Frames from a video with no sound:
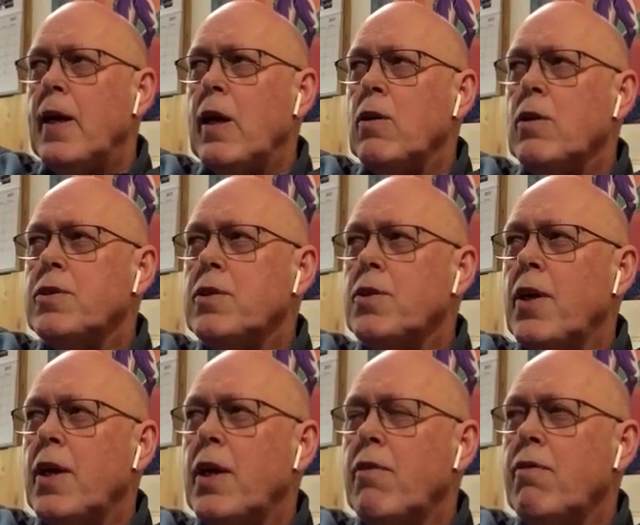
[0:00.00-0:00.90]
I
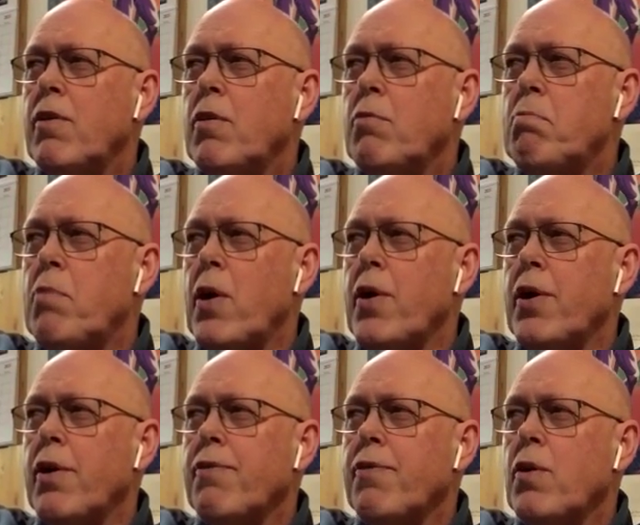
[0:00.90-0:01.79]
also have uh,
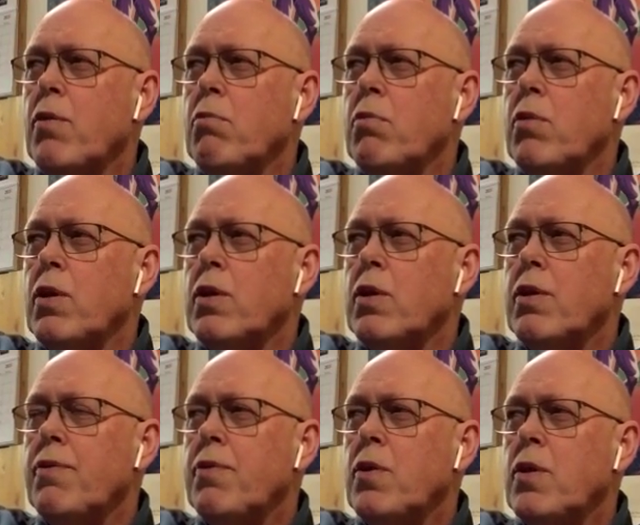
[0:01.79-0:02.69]
Barry from uh,
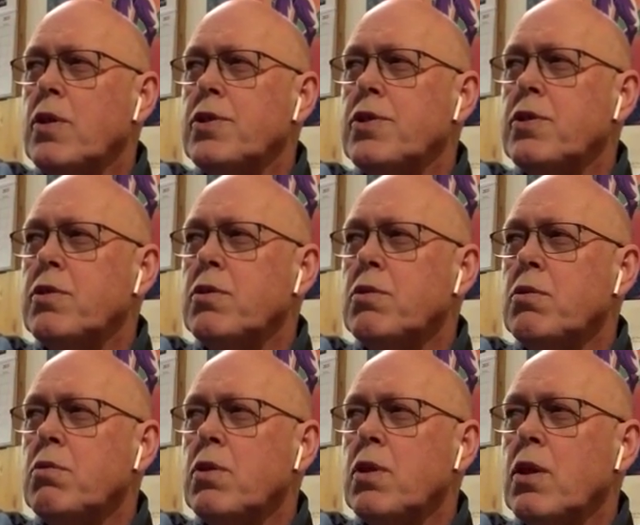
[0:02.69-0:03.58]
the first
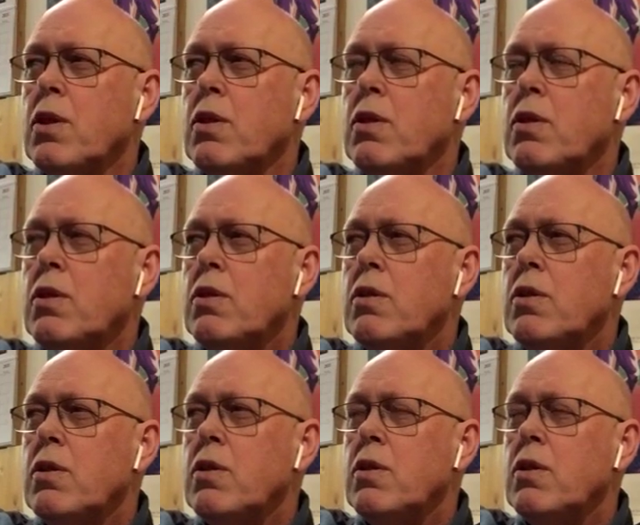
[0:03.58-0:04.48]
to
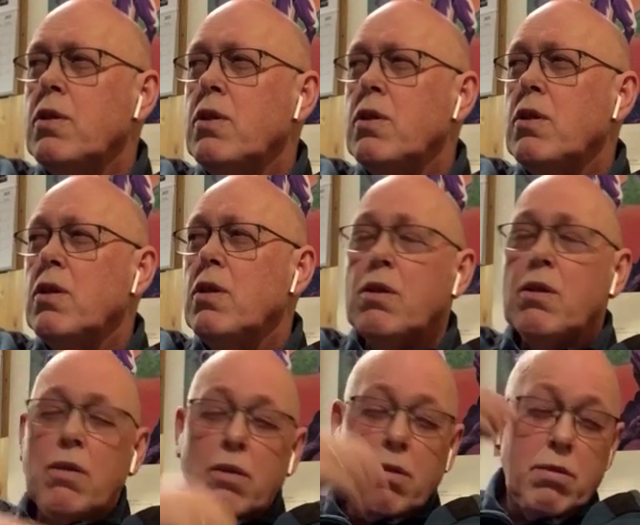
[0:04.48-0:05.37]
uh, uh,